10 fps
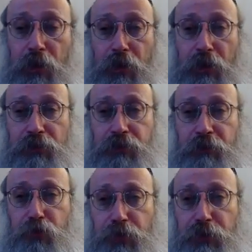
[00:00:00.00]
Hi,
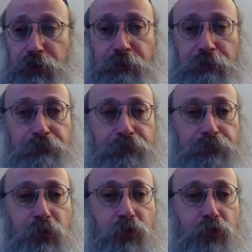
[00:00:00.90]
Sabrina.
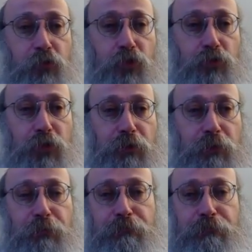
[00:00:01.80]
Good morning.